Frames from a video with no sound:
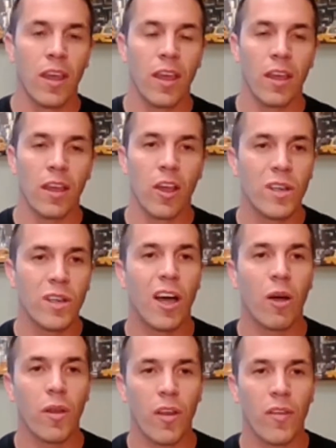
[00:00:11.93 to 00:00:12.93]
go and
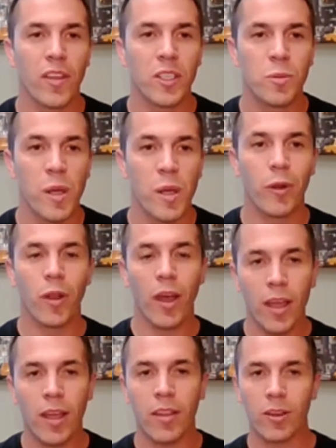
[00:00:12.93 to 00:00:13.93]
talk with all these people.
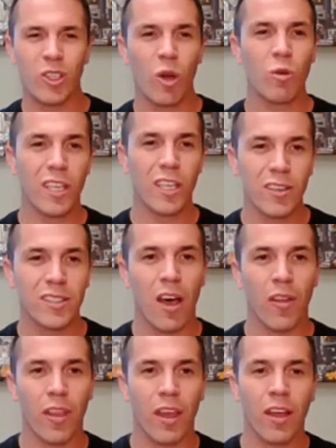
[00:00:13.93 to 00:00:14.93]
Hey, there's no deals
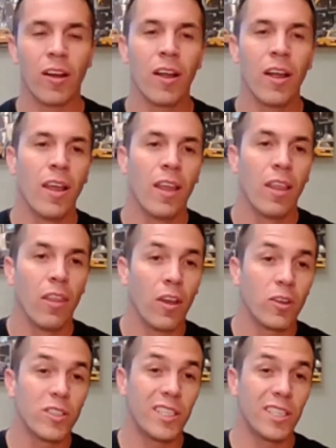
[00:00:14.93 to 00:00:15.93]
out there.
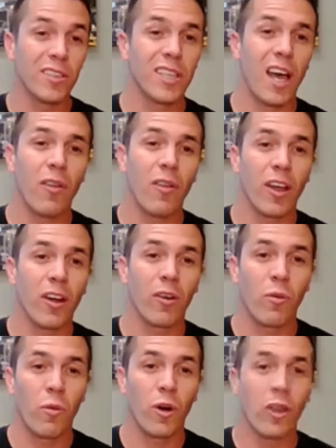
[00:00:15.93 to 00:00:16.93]
There's deals out there.
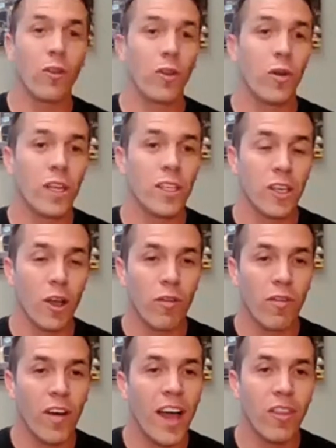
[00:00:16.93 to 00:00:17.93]
What are you doing to go
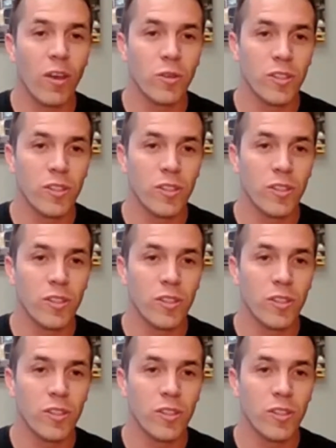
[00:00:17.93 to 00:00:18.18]
find those